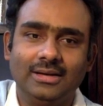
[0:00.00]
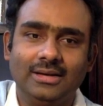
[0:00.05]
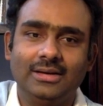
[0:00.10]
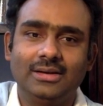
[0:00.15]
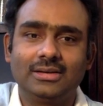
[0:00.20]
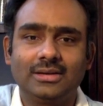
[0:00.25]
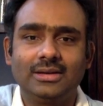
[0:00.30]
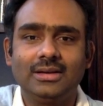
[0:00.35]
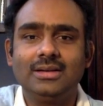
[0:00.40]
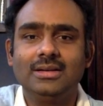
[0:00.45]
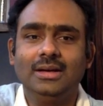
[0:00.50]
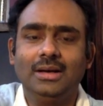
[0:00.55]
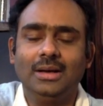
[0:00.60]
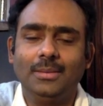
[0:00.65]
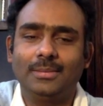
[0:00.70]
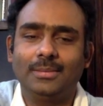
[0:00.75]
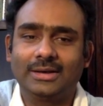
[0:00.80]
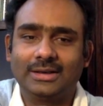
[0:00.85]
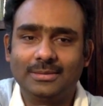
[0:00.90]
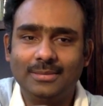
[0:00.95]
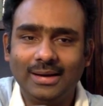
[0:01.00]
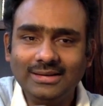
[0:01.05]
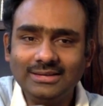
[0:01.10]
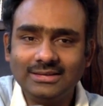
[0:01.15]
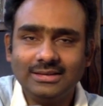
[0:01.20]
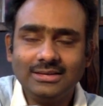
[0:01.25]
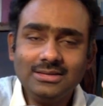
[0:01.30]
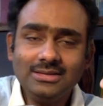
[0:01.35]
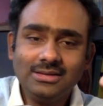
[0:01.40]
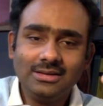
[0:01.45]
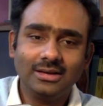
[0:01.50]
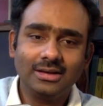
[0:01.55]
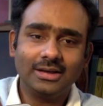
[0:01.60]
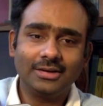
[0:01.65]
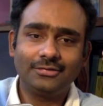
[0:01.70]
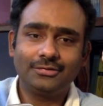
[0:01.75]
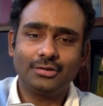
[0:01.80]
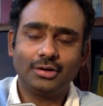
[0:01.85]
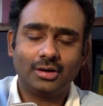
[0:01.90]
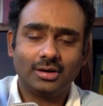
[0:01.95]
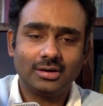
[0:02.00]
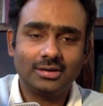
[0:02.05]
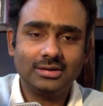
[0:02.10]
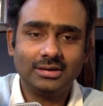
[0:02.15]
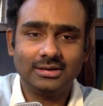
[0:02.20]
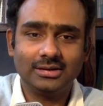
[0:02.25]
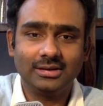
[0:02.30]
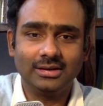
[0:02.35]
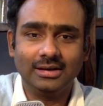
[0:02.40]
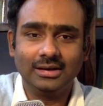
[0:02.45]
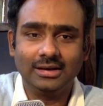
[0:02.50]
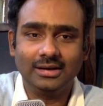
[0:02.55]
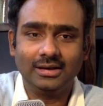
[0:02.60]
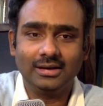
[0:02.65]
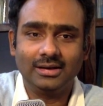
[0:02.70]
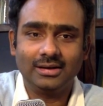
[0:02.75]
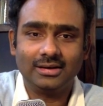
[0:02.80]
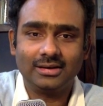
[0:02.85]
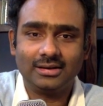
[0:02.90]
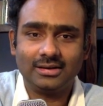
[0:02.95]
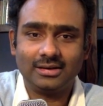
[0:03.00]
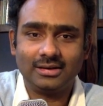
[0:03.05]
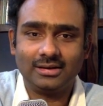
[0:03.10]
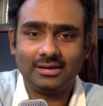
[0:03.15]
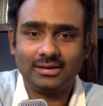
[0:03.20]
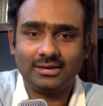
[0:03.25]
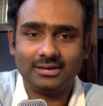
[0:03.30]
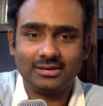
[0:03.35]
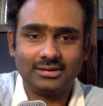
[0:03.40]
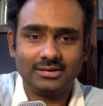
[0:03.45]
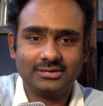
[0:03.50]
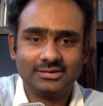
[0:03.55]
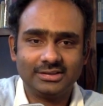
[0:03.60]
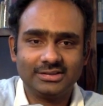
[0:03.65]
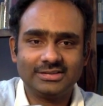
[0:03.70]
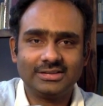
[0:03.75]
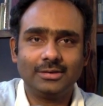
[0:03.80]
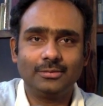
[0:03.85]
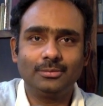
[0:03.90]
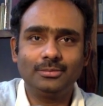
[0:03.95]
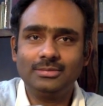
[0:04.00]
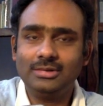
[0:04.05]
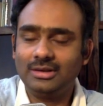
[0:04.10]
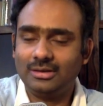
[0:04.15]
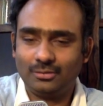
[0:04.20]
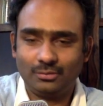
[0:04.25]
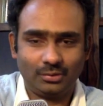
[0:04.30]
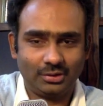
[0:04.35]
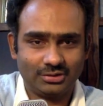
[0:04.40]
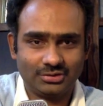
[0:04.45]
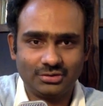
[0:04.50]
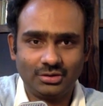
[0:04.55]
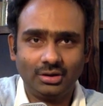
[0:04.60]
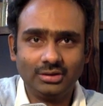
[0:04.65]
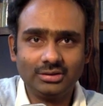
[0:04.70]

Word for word: Okay, but imagine if your uh, system was not